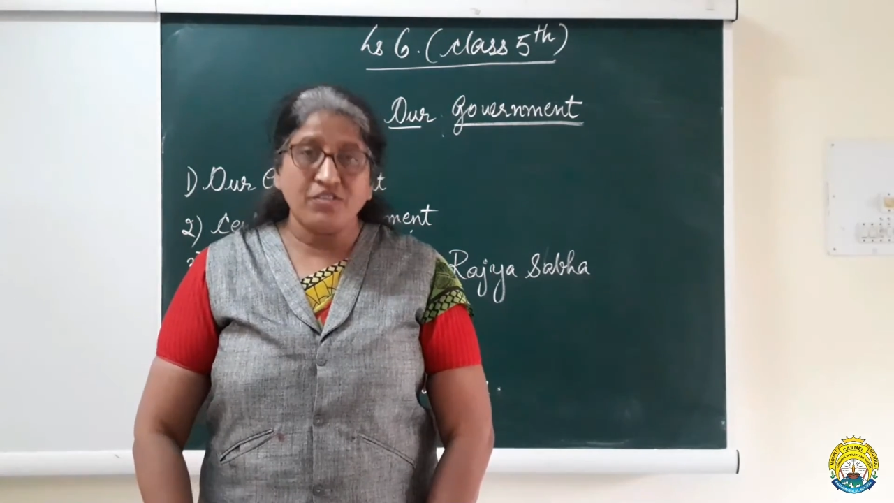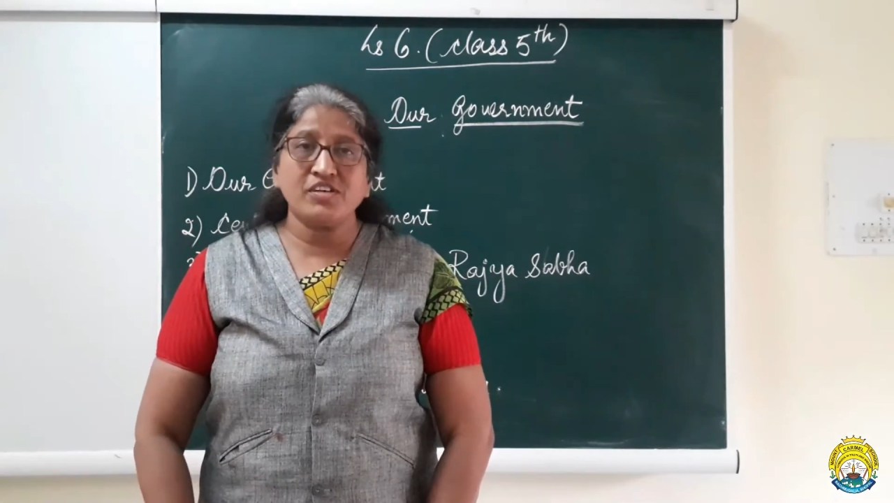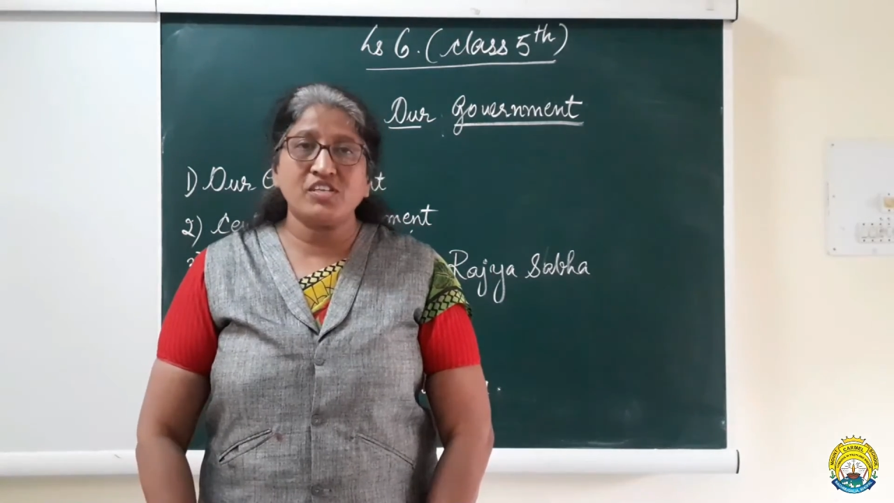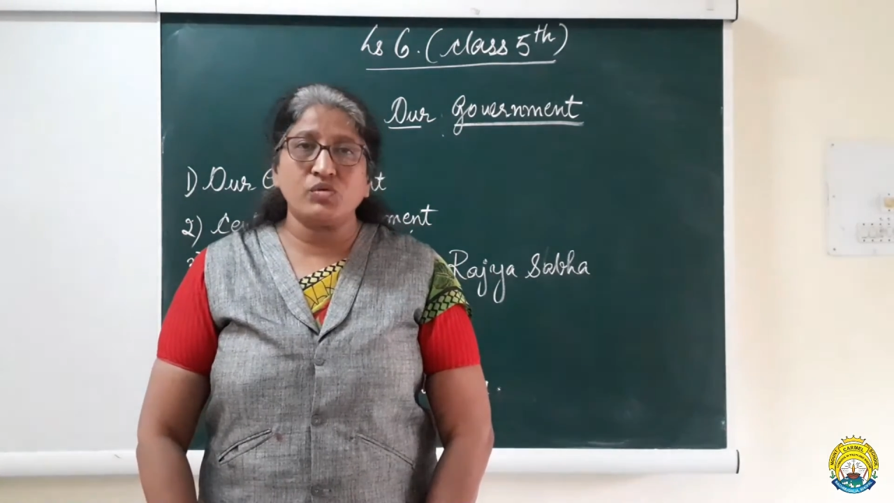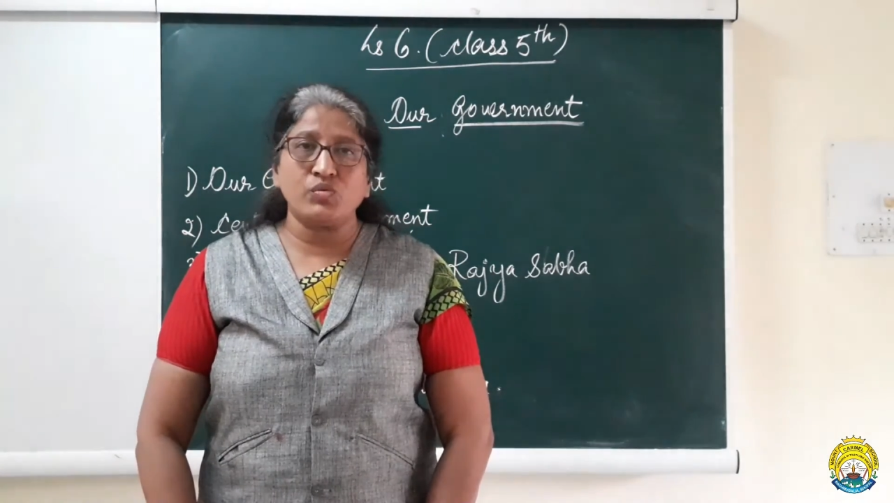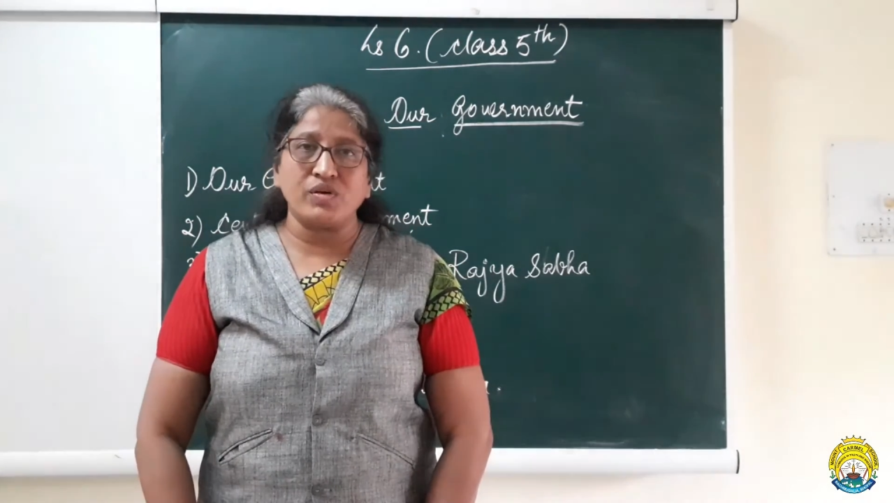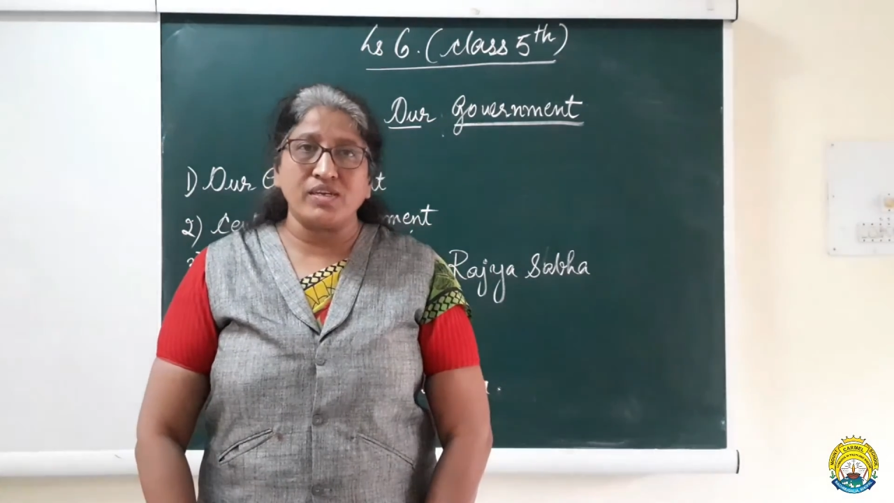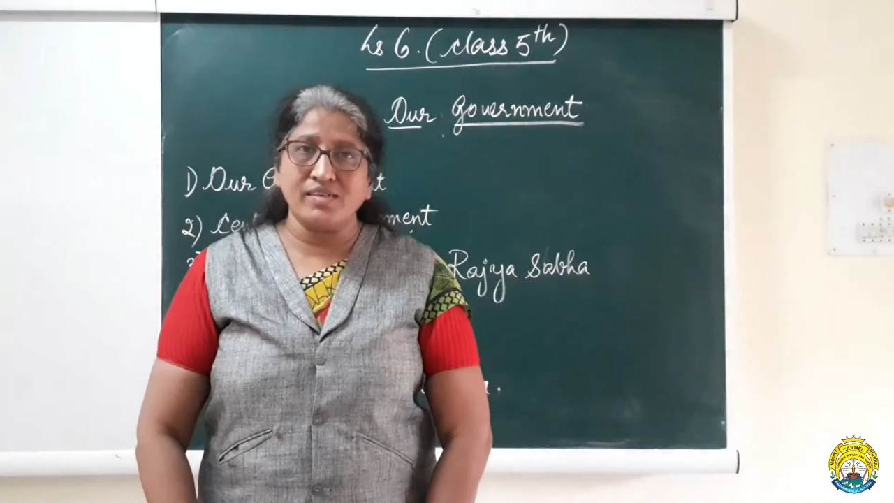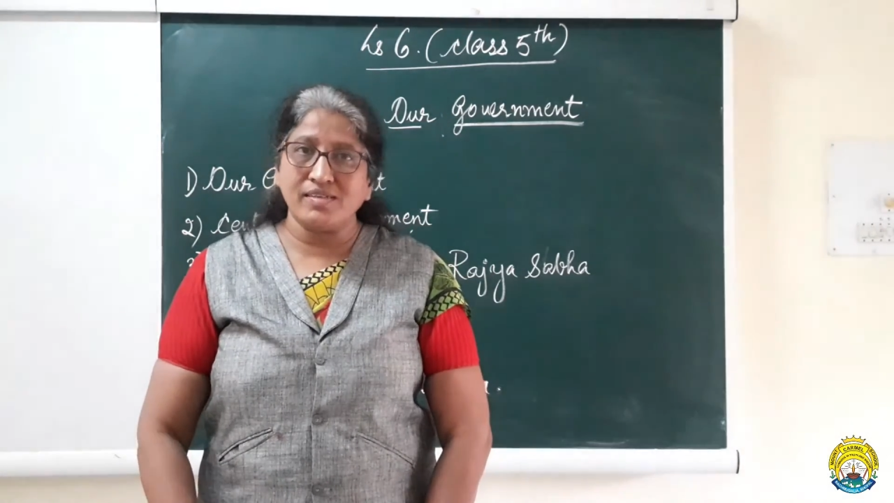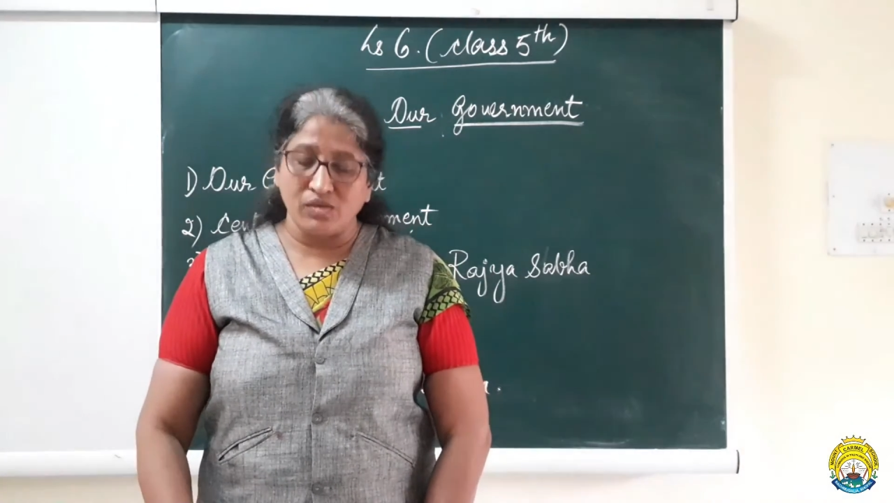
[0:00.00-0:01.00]
First
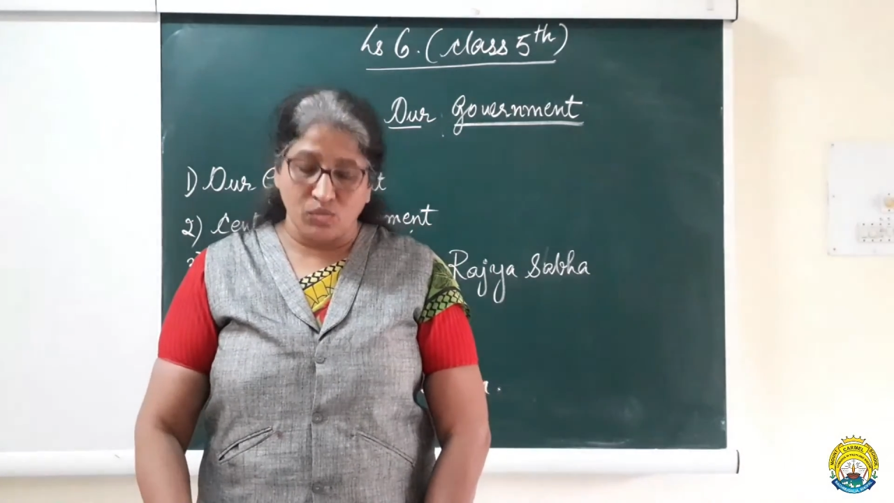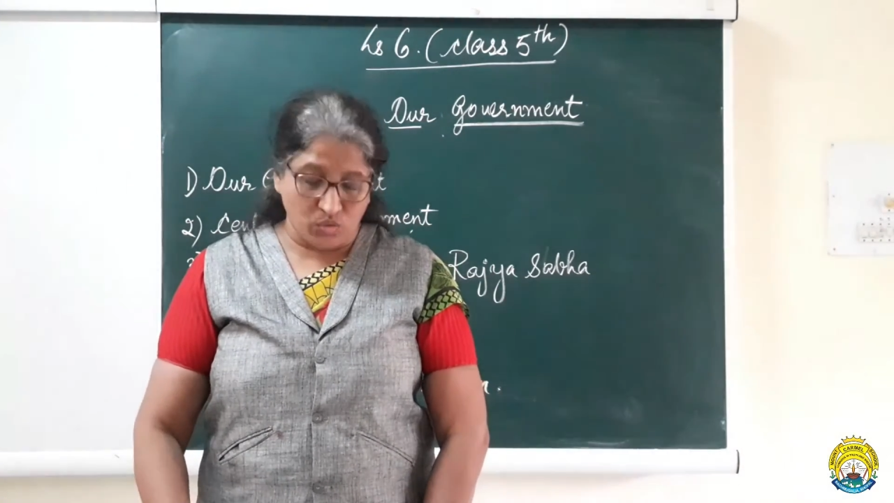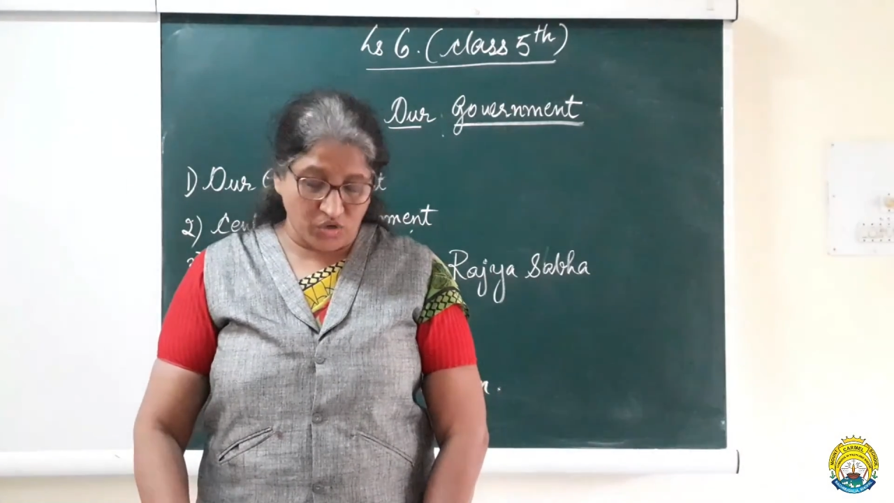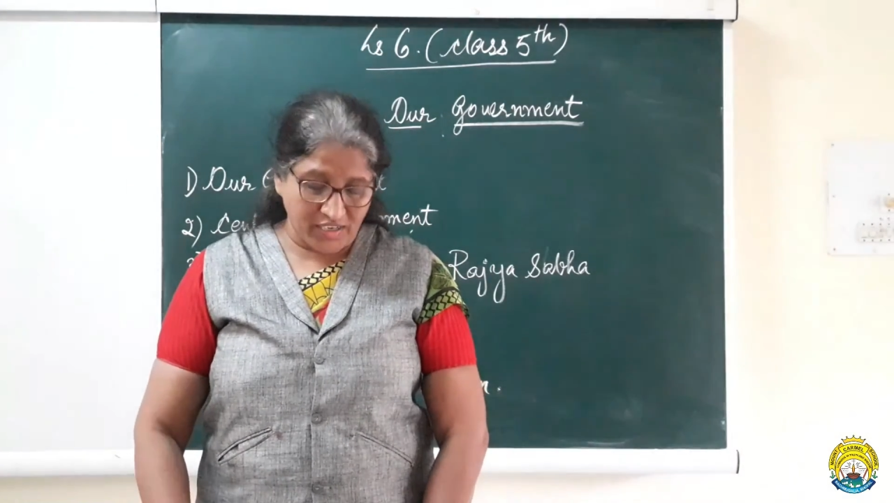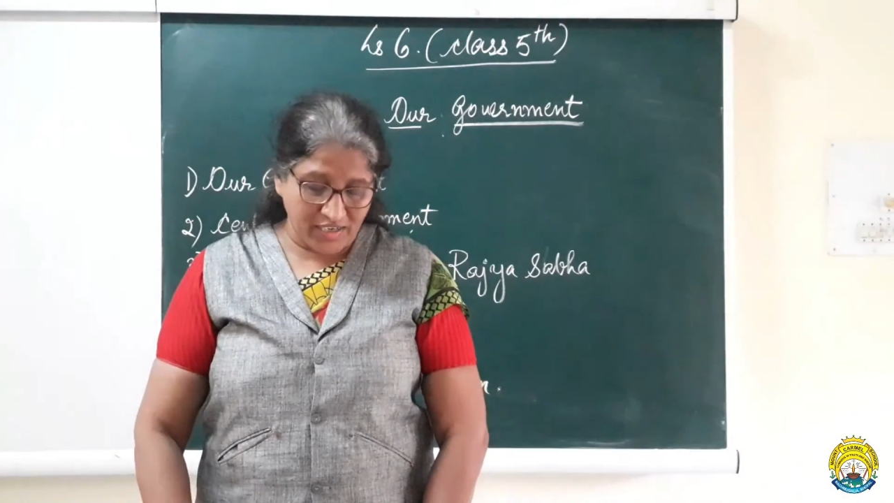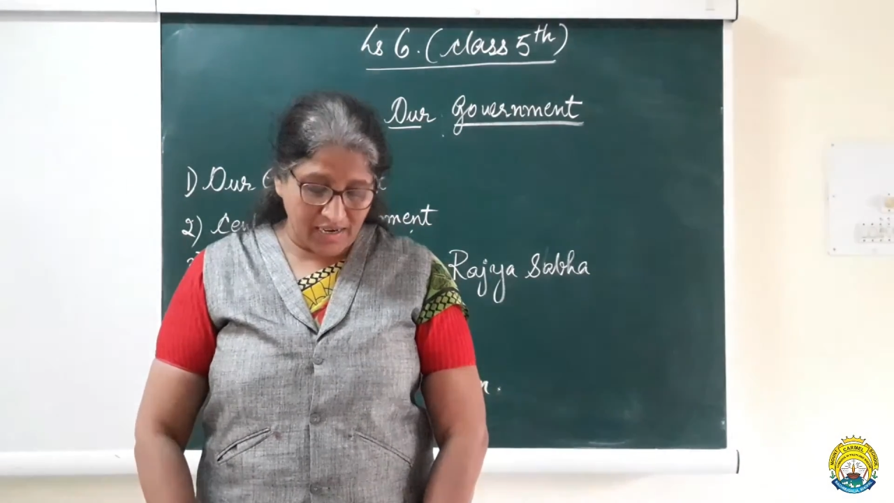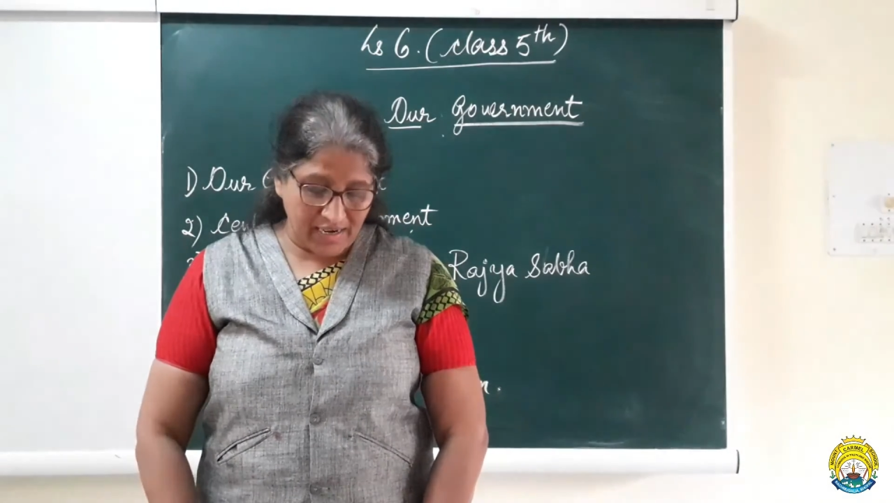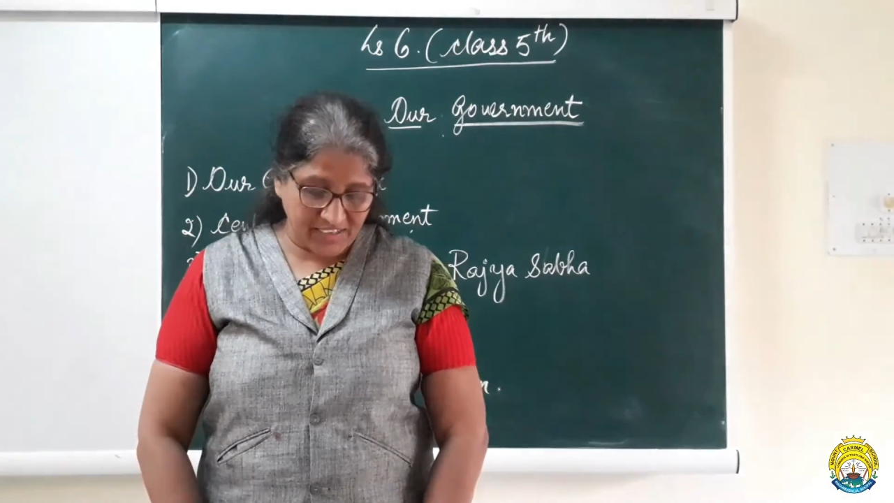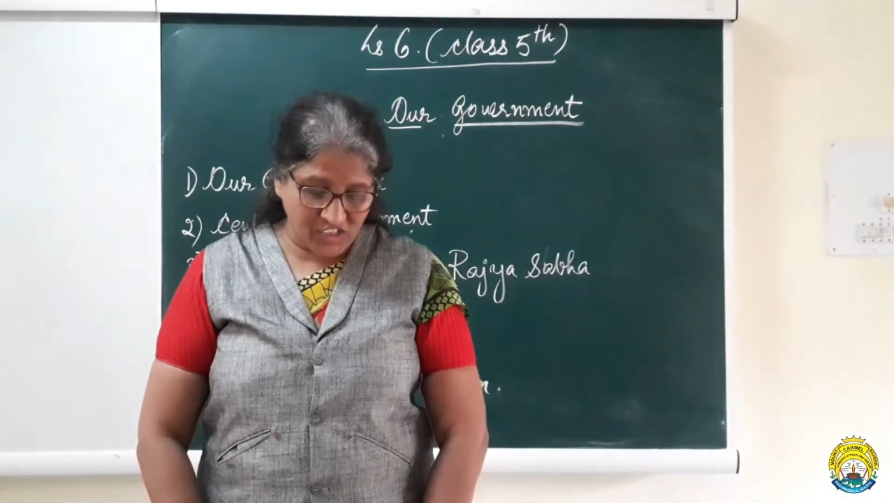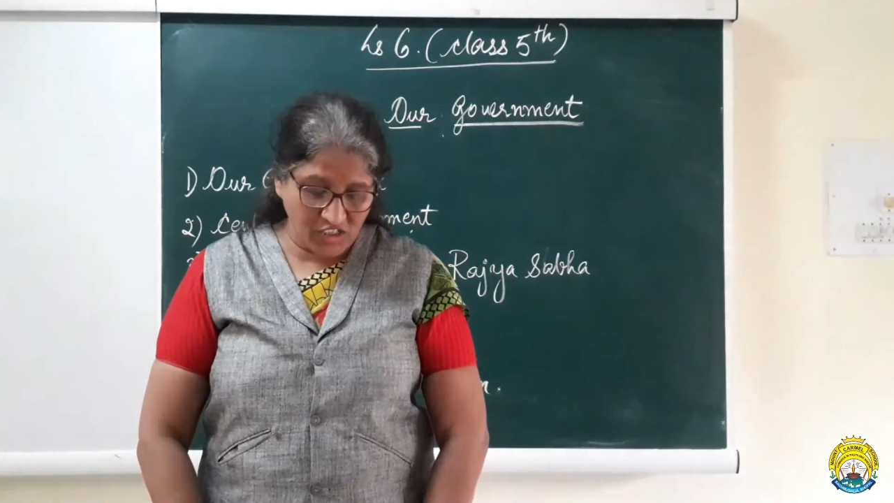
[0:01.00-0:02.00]
one is voting in
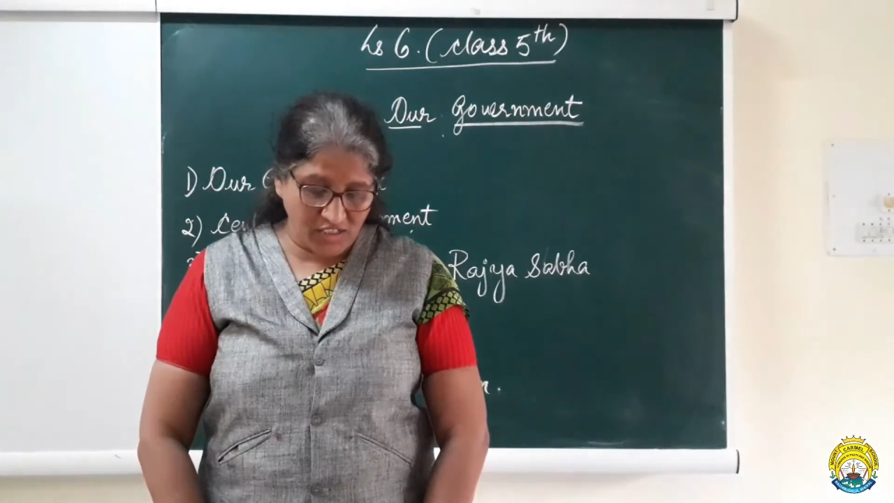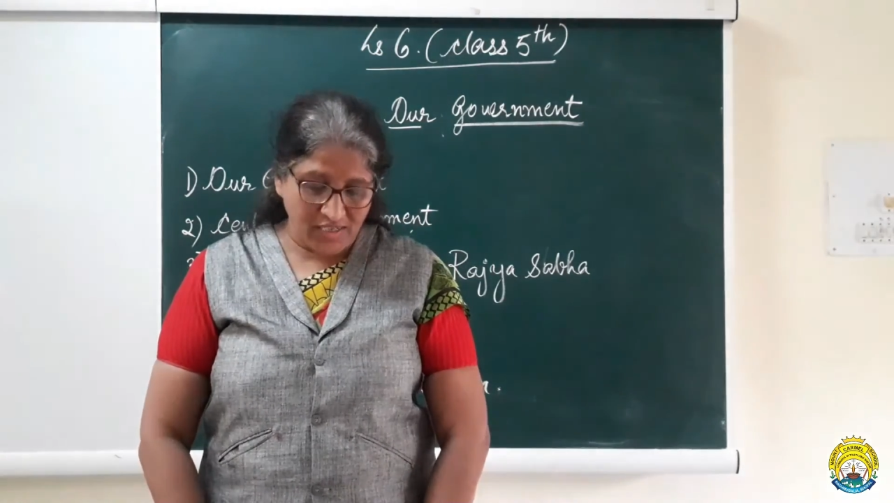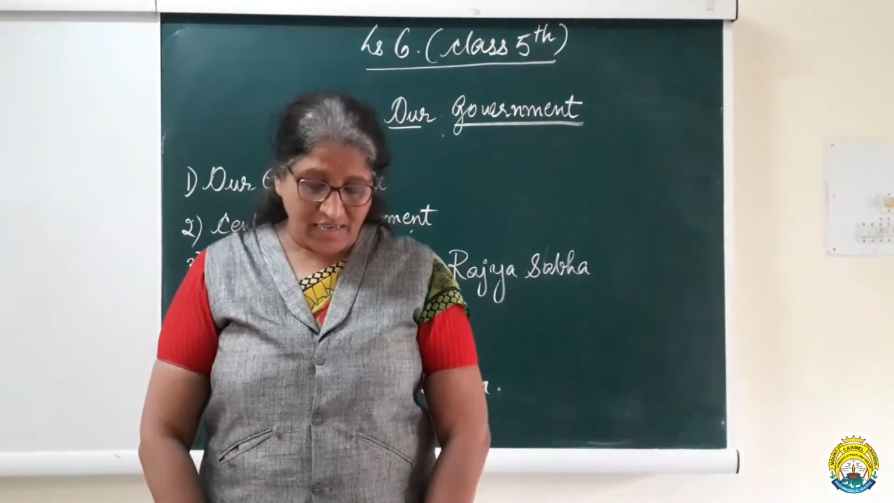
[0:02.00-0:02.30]
elections.